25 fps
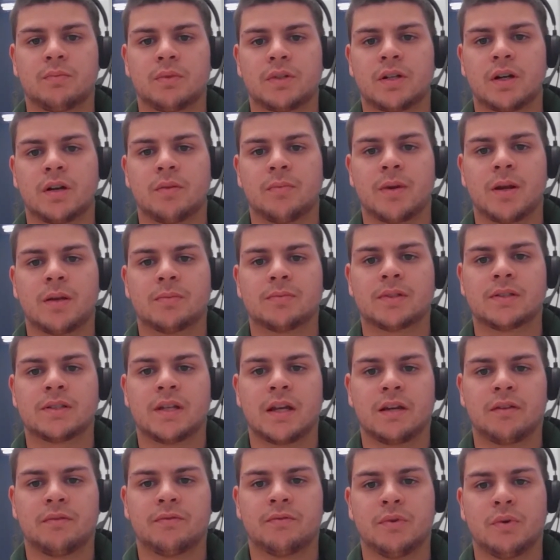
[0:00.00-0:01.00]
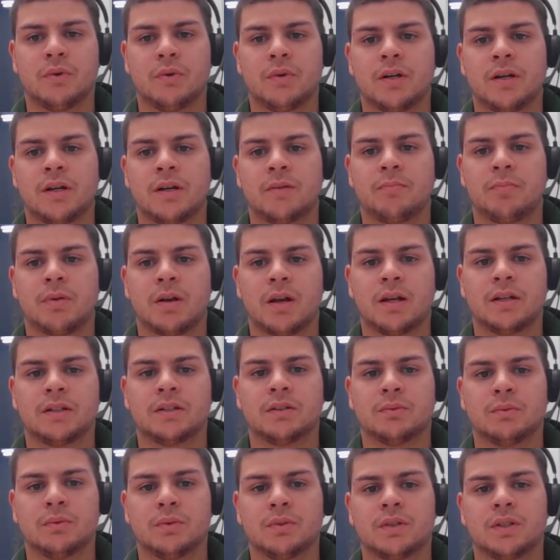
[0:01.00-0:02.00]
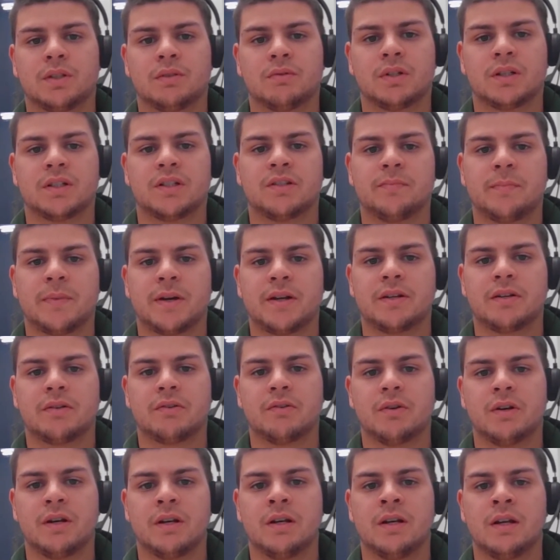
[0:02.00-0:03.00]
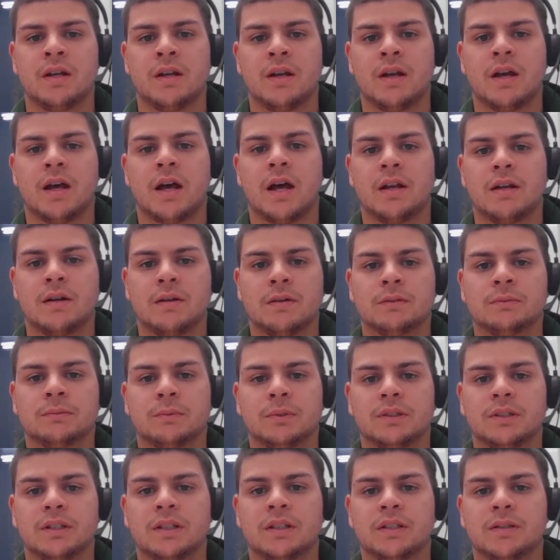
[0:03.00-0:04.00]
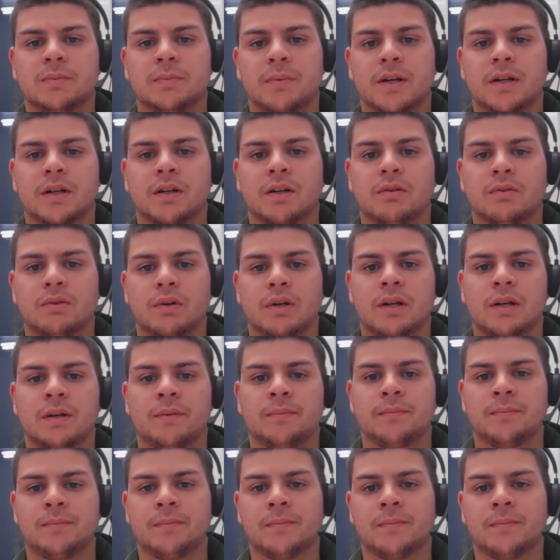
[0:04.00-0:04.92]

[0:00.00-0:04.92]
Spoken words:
which I'll be able to take forward and apply towards the rest of my degree and onwards into my career.